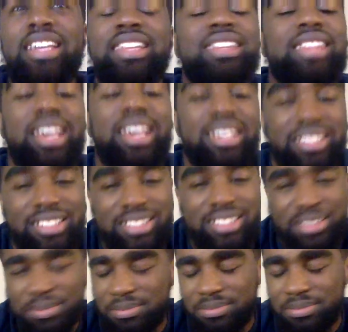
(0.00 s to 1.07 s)
that is
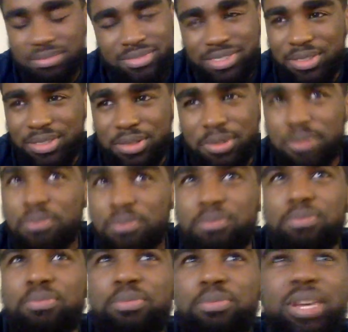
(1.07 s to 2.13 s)
the
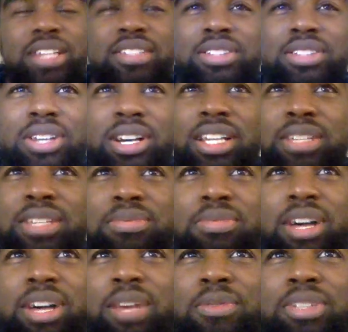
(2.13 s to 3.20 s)
best song. It's
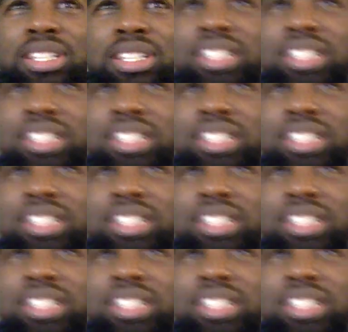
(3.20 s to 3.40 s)
probably one of the